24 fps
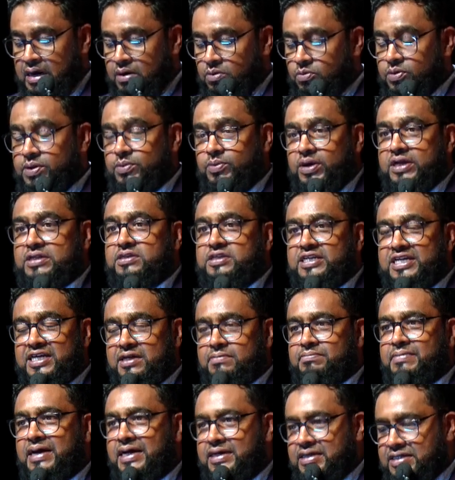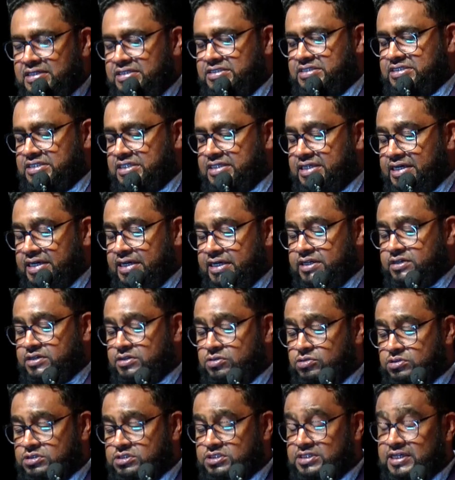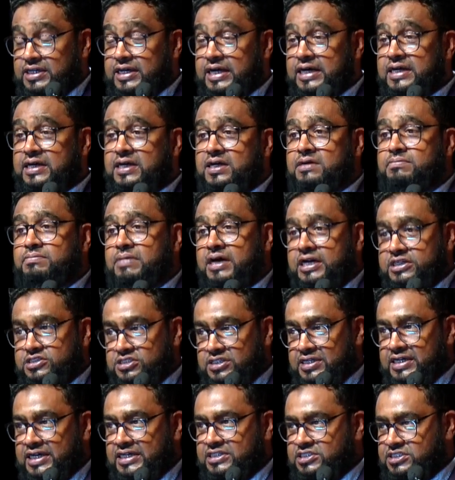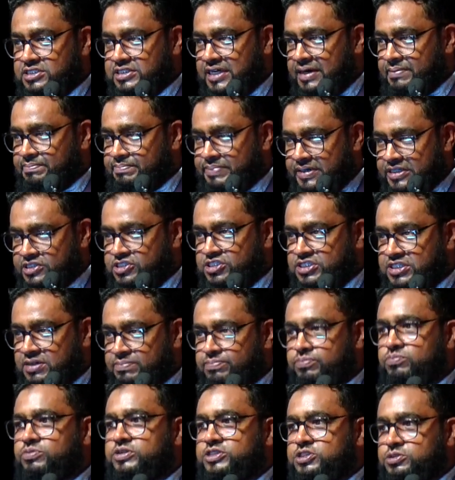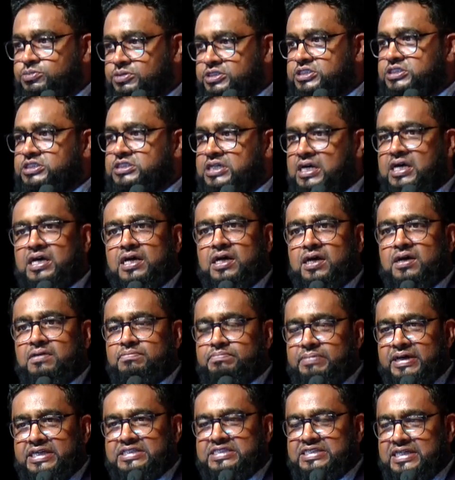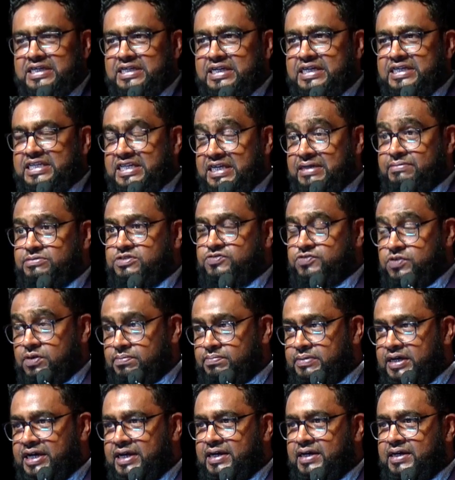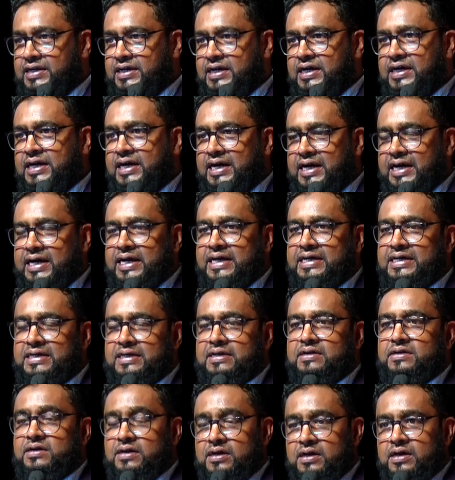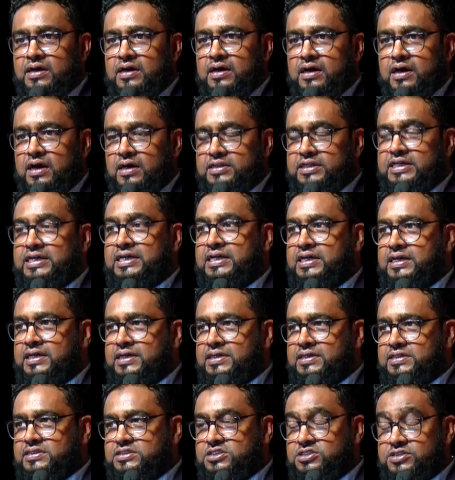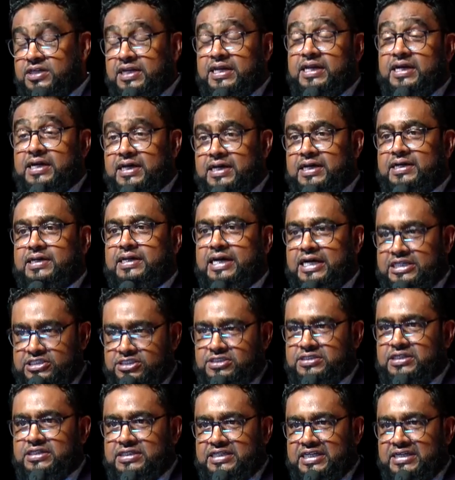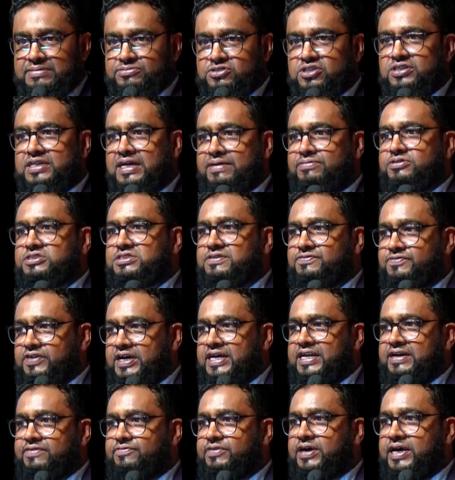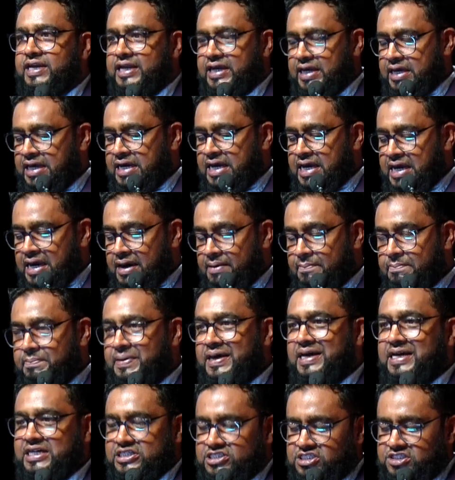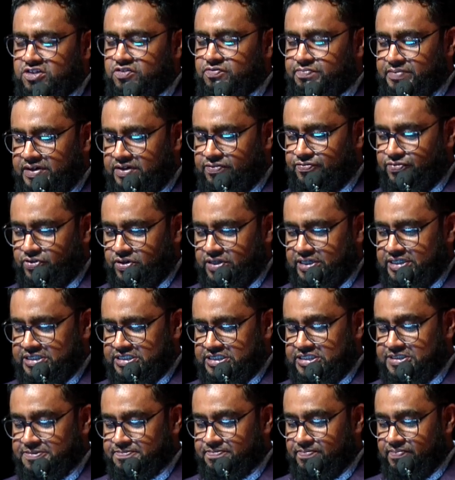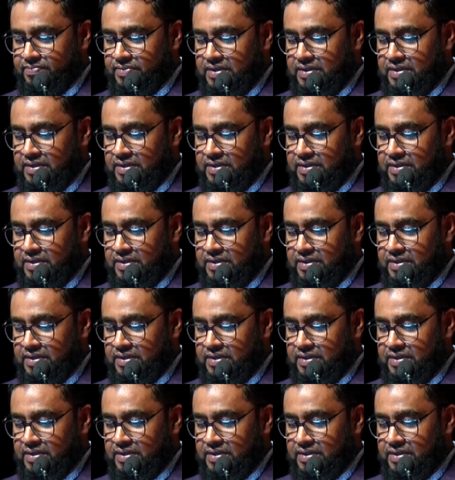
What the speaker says: We won 3 medals in an Indo-Sri Lankan martial arts championship, which was basically teams from India and the Sri Lankan national team. So that was a very, very big achievement for us.